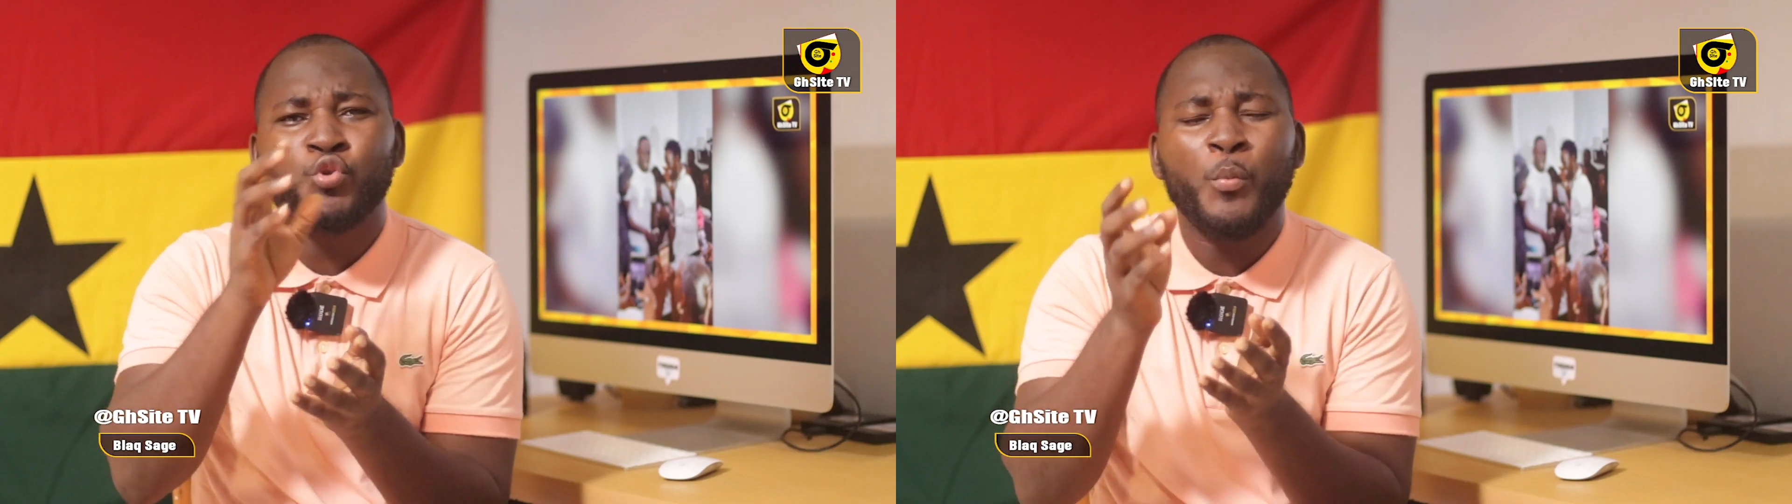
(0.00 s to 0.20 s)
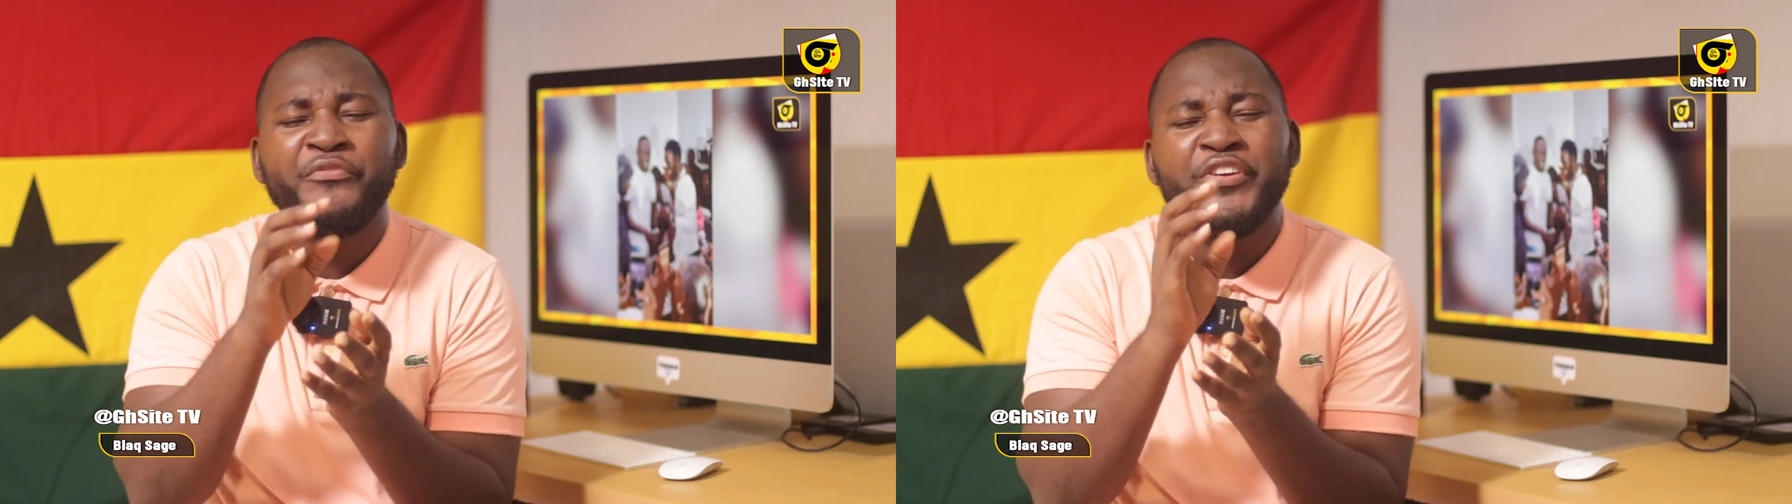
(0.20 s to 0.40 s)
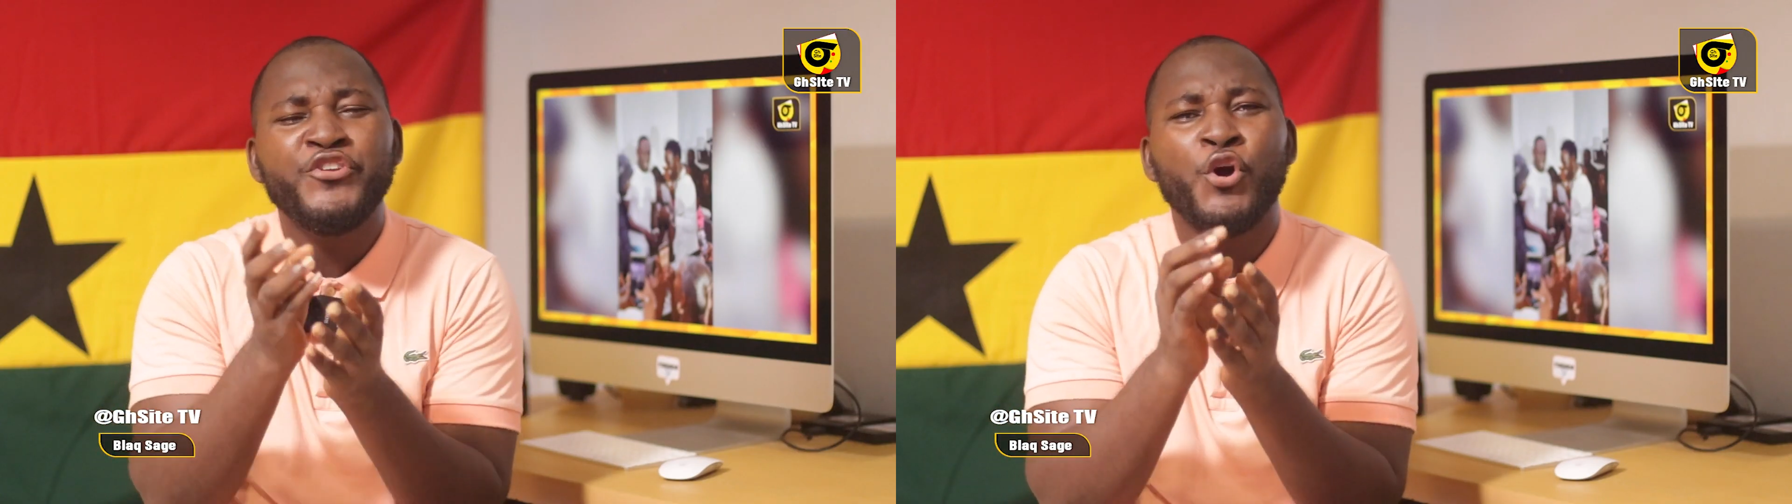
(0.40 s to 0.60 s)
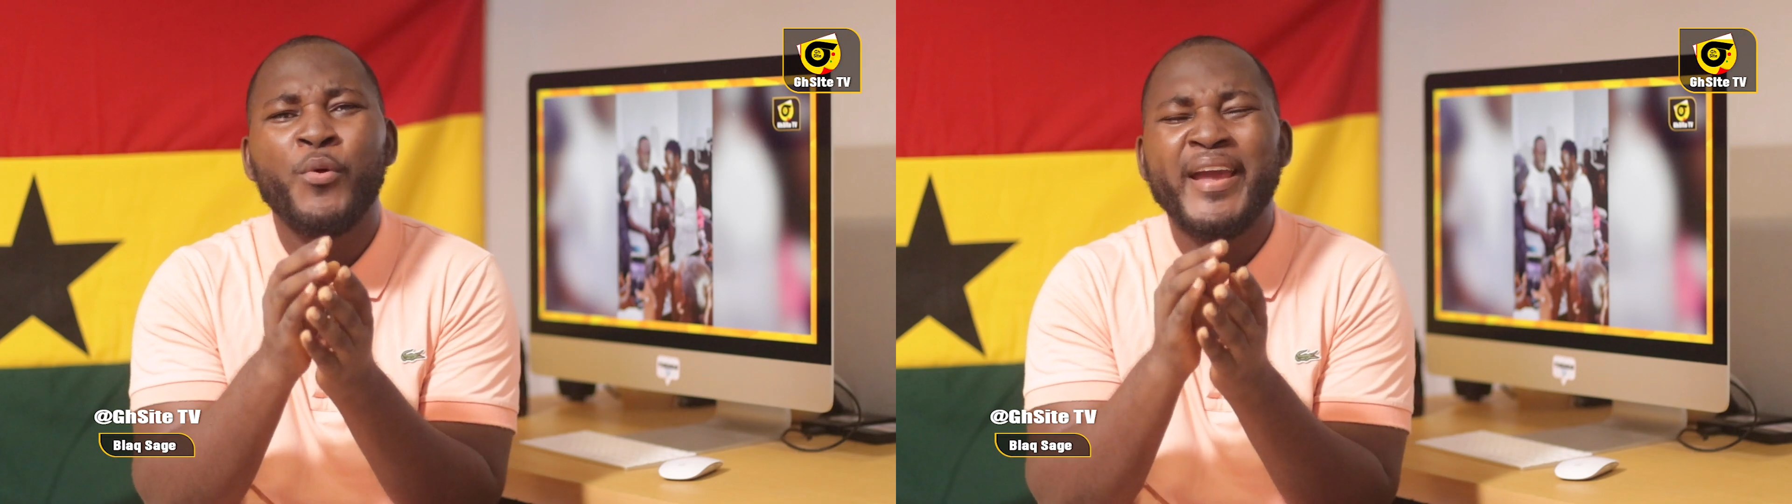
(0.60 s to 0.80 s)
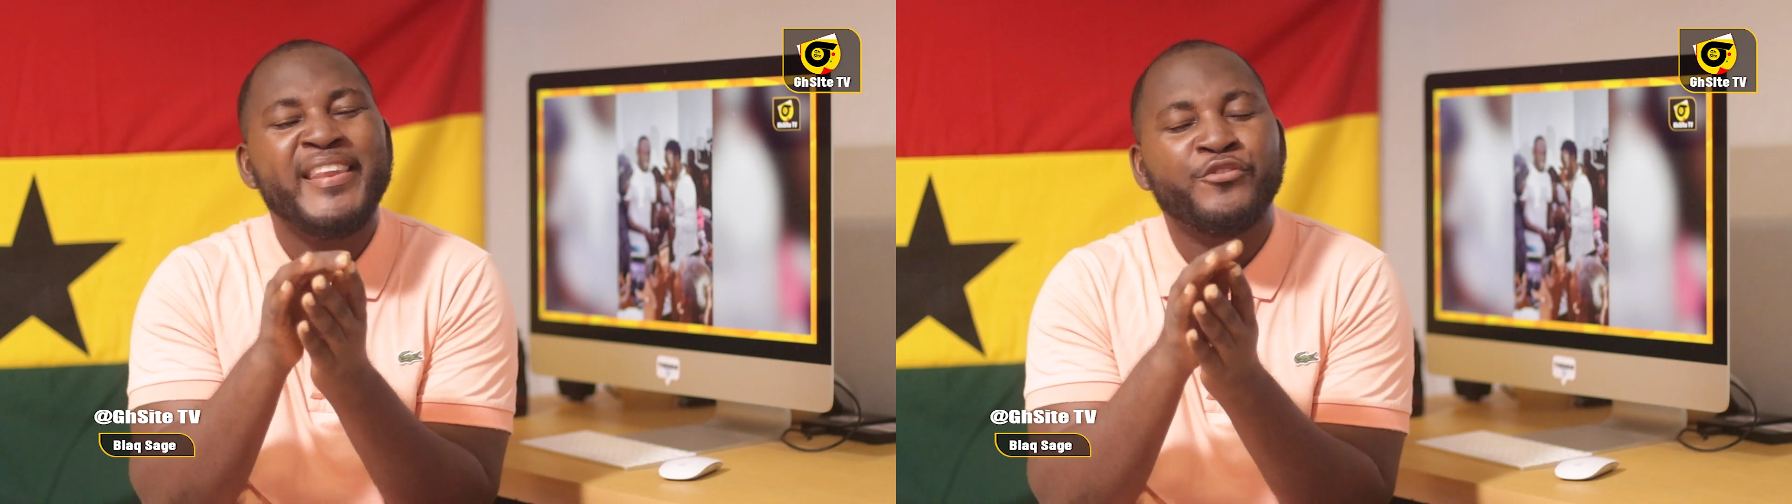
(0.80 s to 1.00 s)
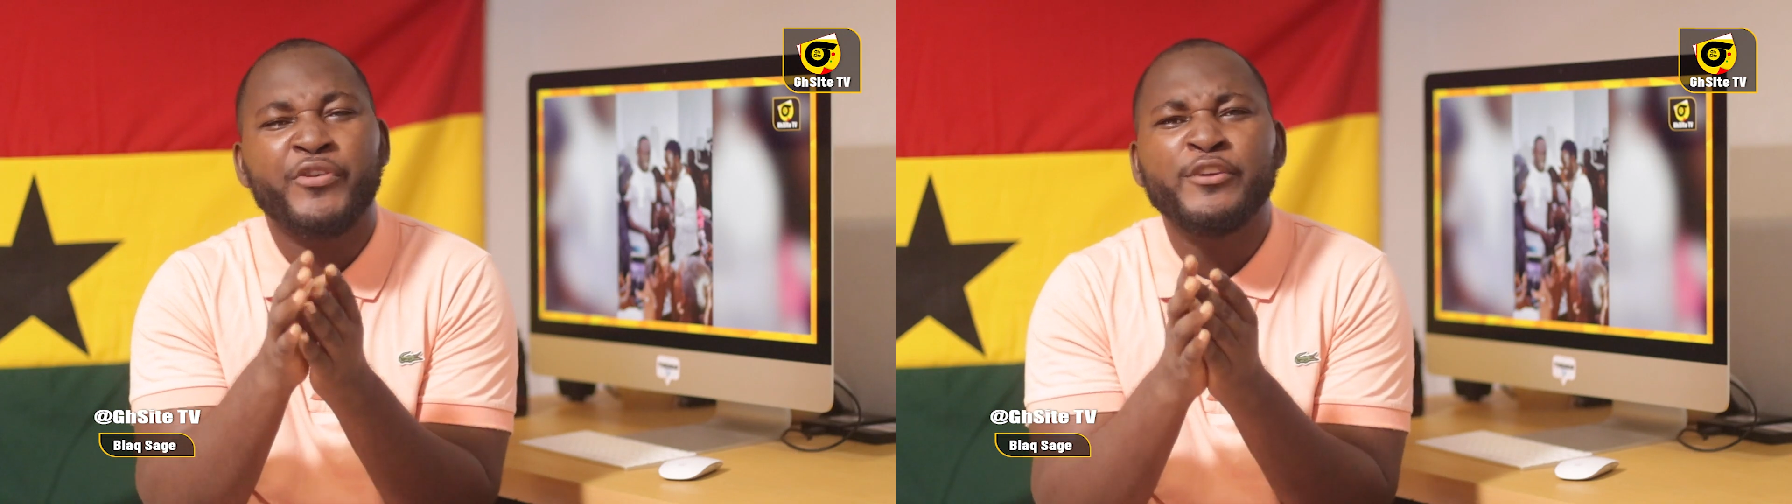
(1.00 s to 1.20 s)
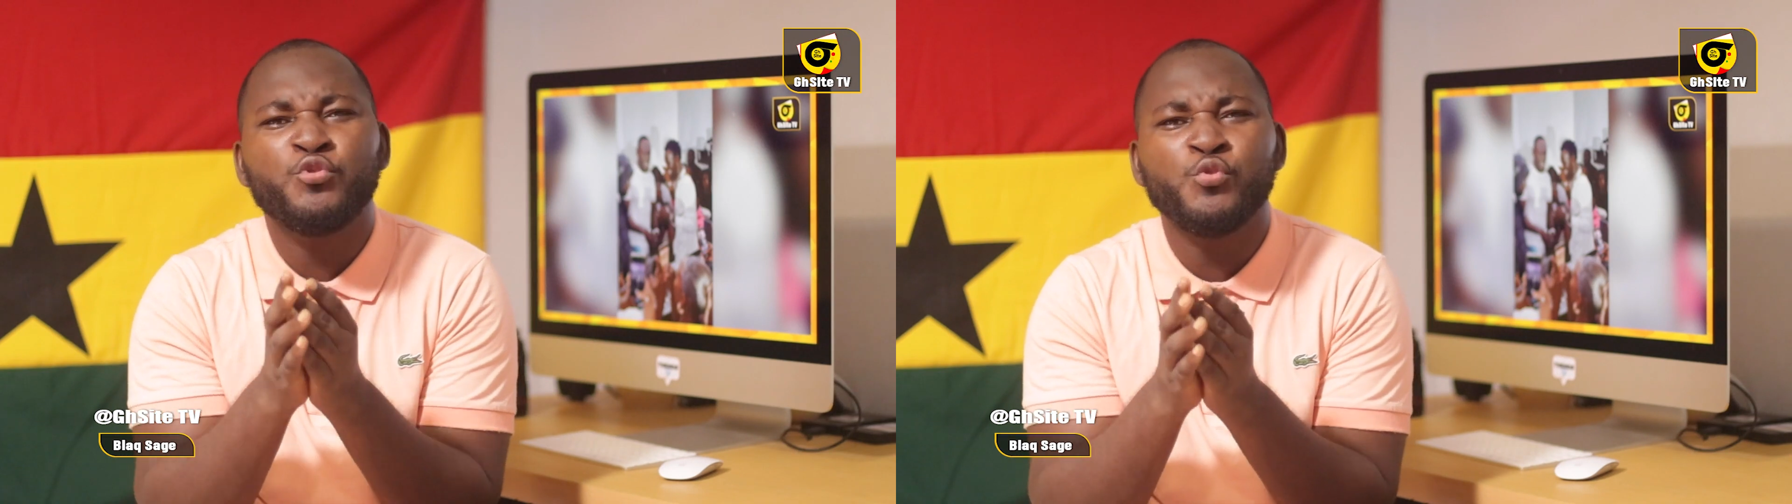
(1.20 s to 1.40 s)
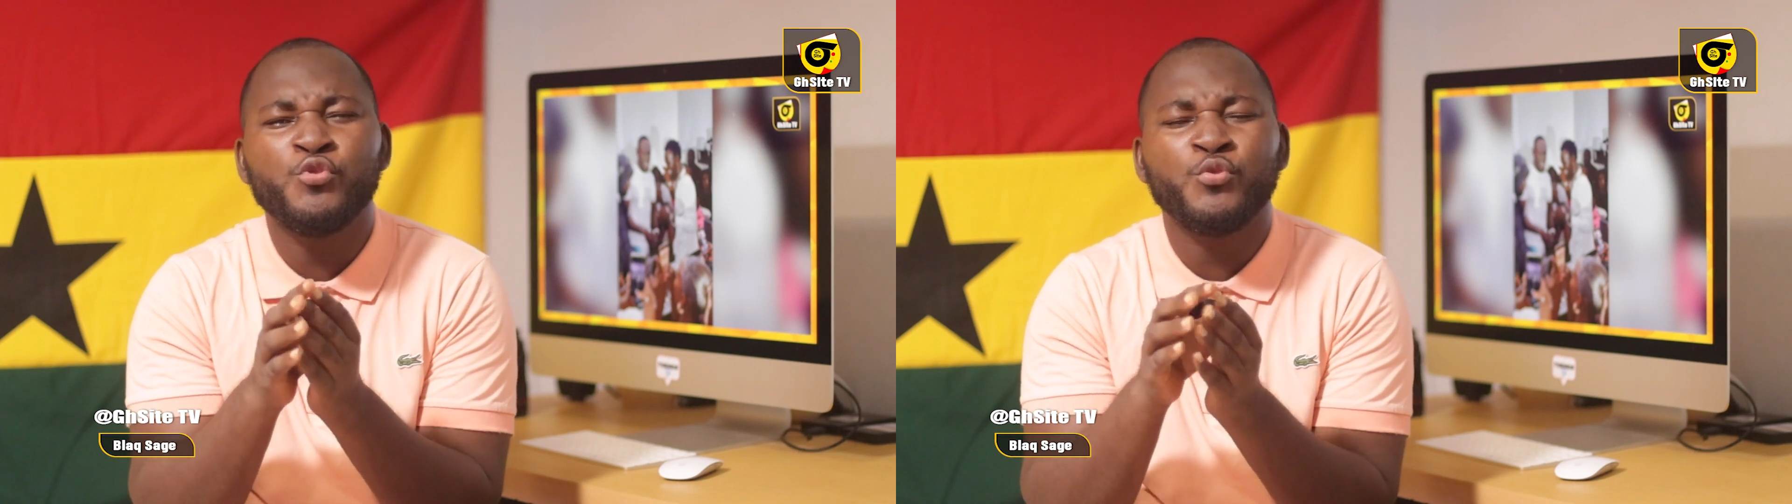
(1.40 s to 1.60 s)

some video where they trend to